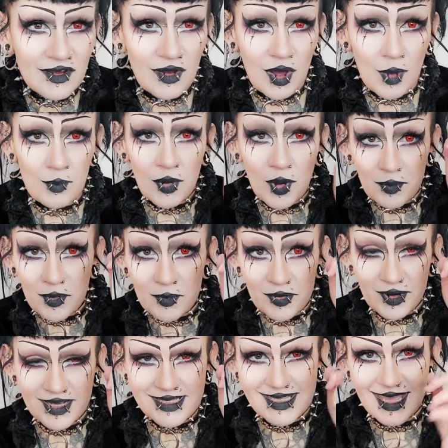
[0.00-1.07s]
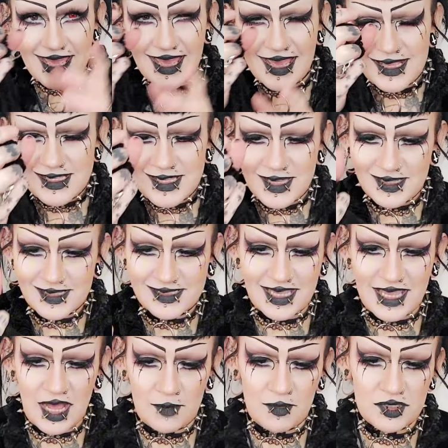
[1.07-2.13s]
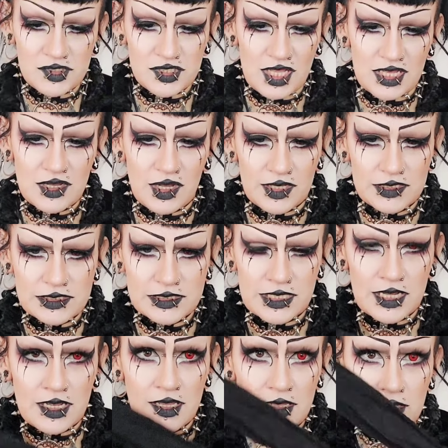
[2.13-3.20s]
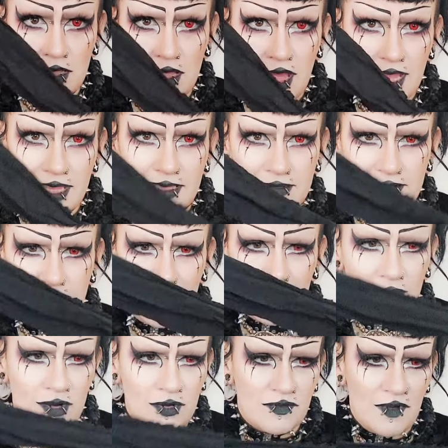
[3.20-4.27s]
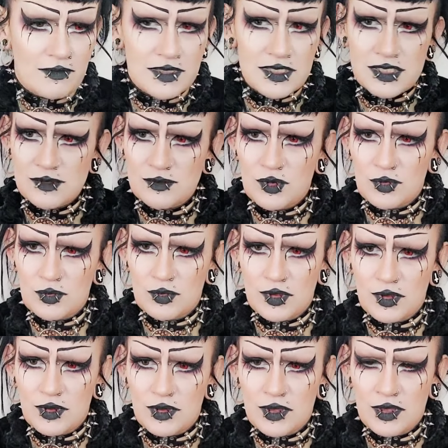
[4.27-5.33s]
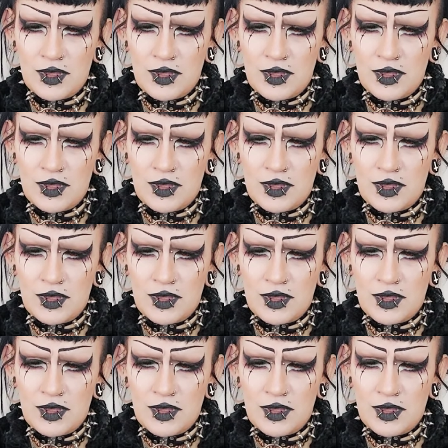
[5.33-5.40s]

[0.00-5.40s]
I'll pop the price here so you can see how much they cost, and they look very small though.